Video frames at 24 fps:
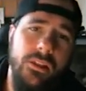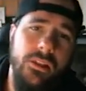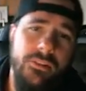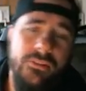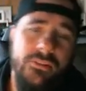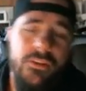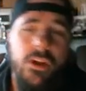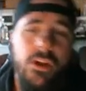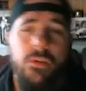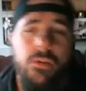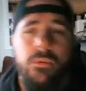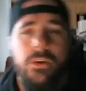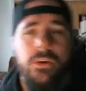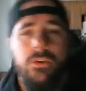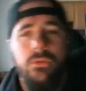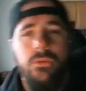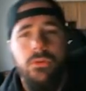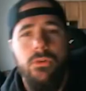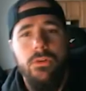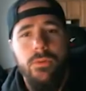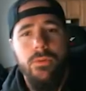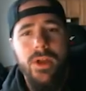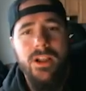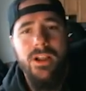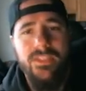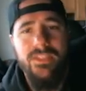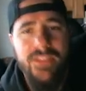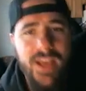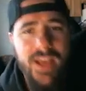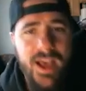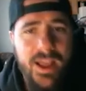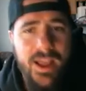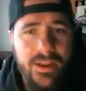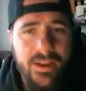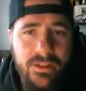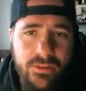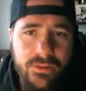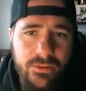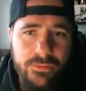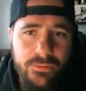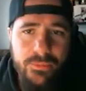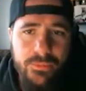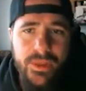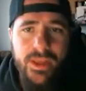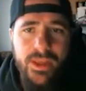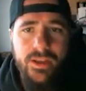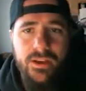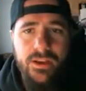Start with a corner out dot, and his
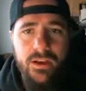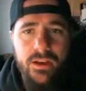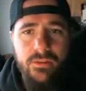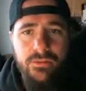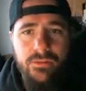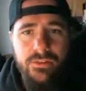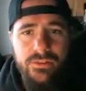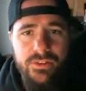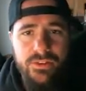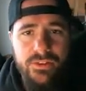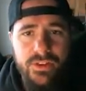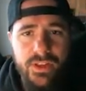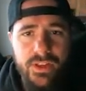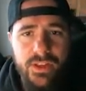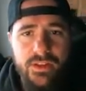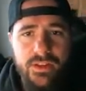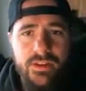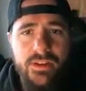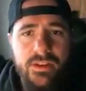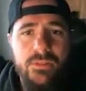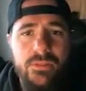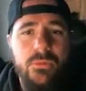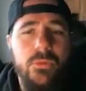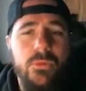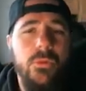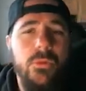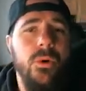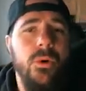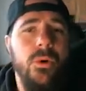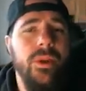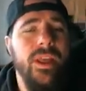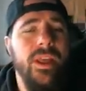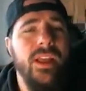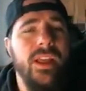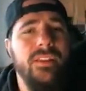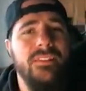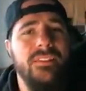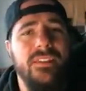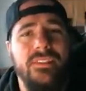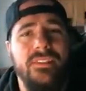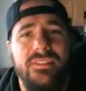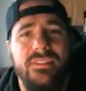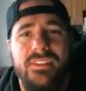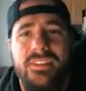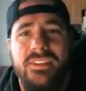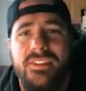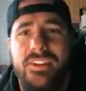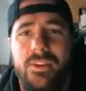man covers again. Ooh, he had a
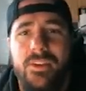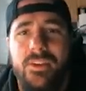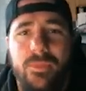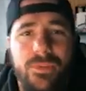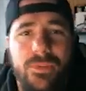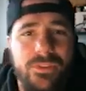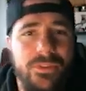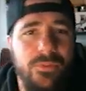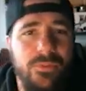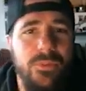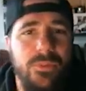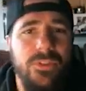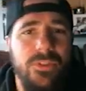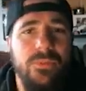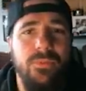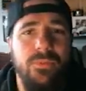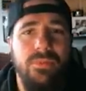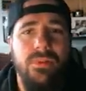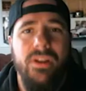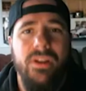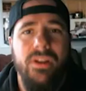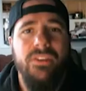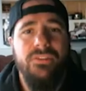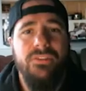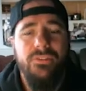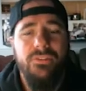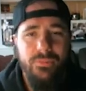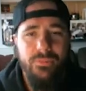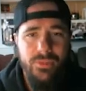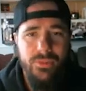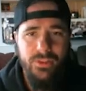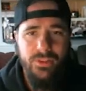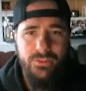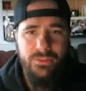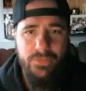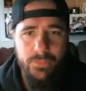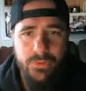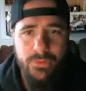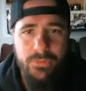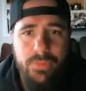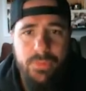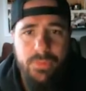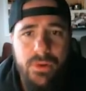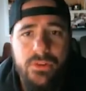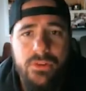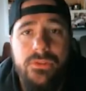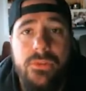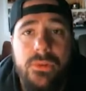touchdown there, but too much pressure, man. Too much
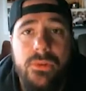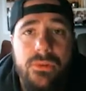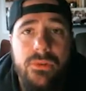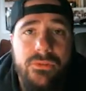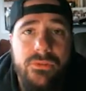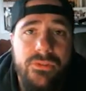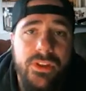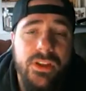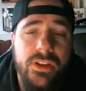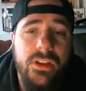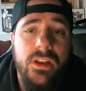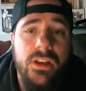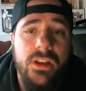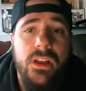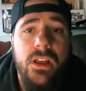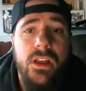pressure on Vick.